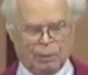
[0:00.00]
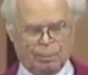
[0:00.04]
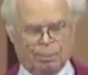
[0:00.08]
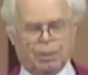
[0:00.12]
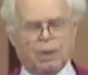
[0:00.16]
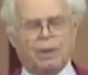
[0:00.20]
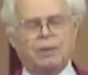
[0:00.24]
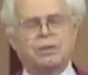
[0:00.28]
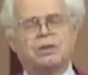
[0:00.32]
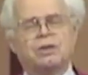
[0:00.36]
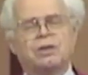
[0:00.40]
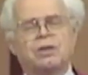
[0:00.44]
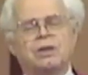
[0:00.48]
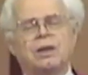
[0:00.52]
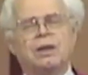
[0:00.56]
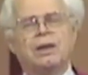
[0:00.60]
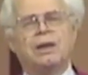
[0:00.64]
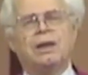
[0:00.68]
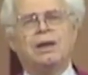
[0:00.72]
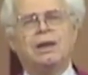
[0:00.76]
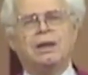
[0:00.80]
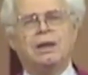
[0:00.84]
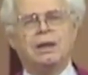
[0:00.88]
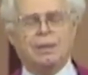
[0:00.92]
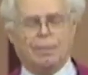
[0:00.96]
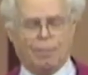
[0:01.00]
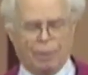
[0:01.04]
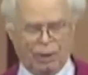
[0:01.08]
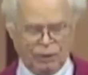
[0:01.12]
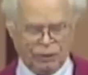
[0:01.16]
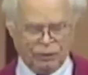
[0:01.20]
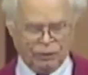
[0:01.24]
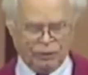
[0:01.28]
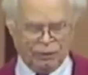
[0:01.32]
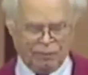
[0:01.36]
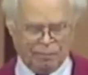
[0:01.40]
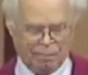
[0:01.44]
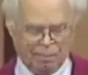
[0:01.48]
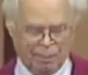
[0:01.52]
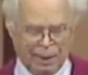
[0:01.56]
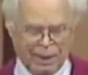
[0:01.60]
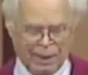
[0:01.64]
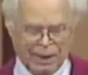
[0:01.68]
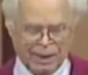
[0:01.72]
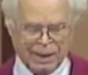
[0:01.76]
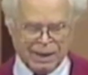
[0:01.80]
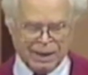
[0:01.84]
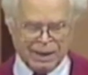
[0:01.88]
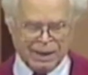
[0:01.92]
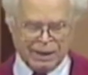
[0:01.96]
But in the month of
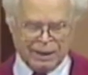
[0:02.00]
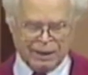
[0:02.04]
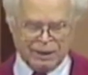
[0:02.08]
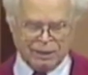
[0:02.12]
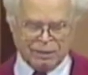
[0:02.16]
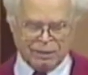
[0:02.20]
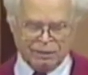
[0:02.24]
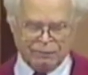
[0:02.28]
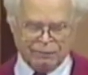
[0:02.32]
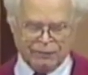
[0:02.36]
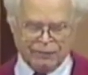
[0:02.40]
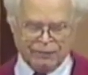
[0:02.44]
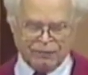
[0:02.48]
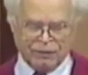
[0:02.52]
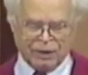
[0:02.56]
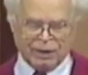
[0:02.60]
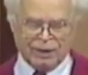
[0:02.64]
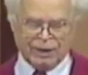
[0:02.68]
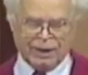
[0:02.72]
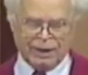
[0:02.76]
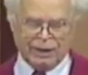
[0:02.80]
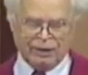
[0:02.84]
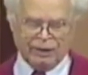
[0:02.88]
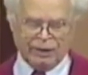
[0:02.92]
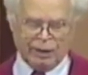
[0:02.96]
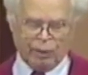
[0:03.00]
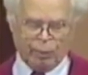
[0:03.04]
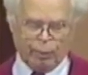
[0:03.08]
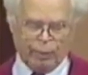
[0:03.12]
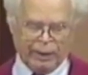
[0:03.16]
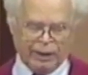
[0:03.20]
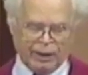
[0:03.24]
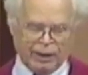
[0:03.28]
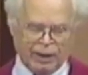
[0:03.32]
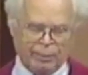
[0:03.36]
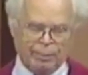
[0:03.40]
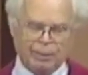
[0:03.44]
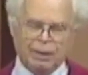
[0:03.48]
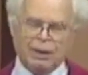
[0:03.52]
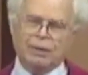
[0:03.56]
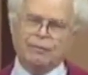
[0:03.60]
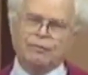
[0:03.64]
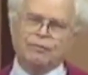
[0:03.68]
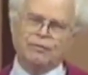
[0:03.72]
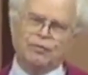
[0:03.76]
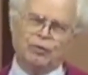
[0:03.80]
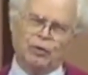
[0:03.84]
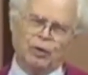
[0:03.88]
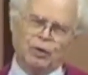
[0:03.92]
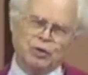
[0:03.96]
May 1859, the awakening made
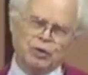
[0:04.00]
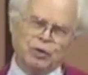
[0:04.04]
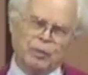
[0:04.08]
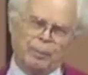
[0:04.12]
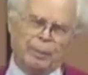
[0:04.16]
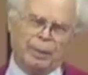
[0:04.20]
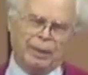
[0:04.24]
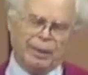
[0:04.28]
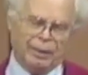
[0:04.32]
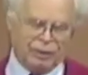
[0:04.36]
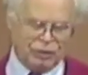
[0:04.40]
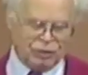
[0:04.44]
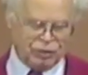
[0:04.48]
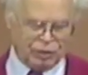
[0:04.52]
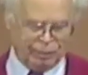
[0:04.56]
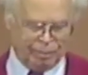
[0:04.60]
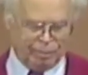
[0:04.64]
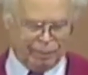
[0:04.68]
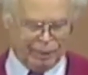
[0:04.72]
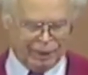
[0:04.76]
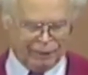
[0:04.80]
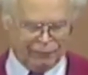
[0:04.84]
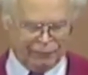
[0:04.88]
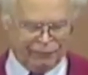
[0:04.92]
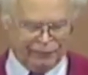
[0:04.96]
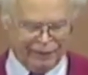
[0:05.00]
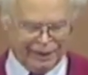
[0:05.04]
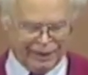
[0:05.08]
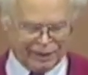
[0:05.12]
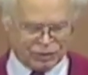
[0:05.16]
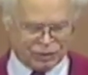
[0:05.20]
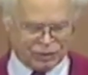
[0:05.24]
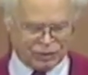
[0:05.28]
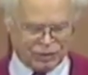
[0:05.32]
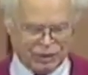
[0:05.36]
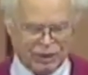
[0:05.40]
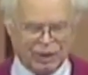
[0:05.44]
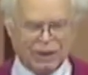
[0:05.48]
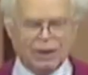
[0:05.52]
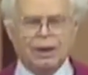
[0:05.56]
its first appearance in Belfast,